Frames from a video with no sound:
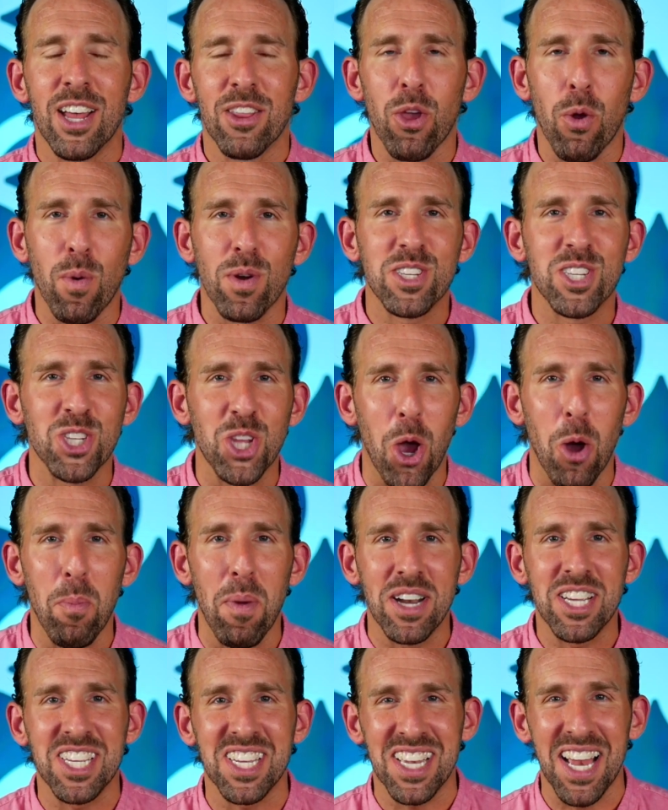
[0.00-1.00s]
There was so
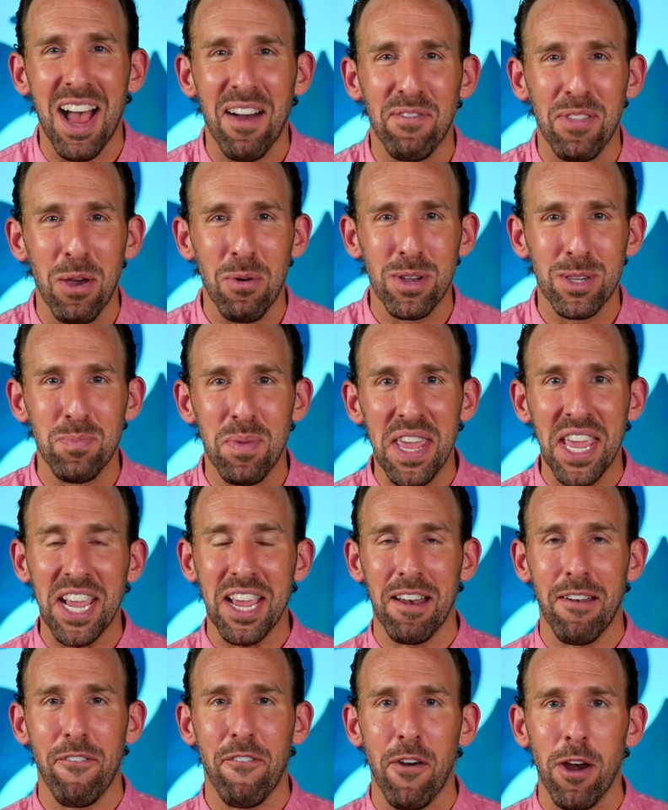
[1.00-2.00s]
much stuff that was being
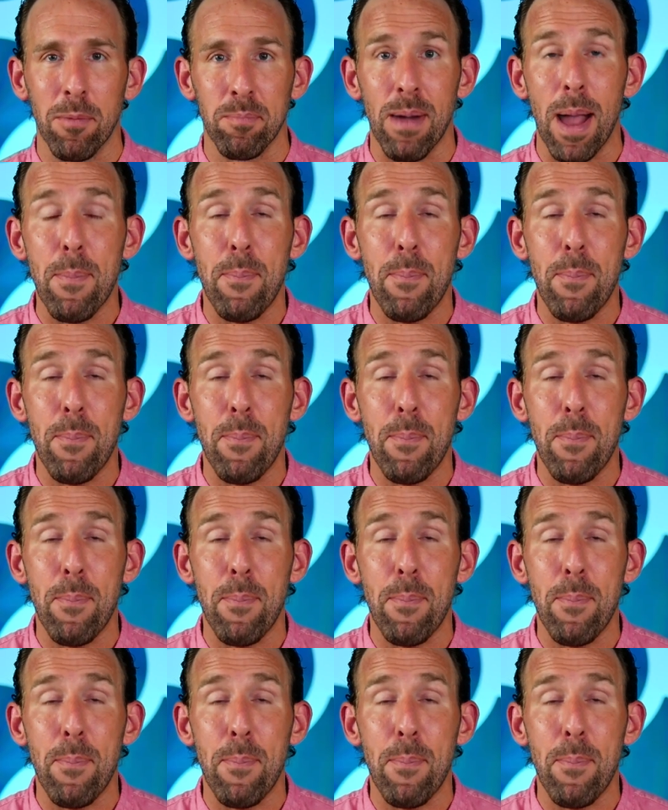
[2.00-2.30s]
confirmed.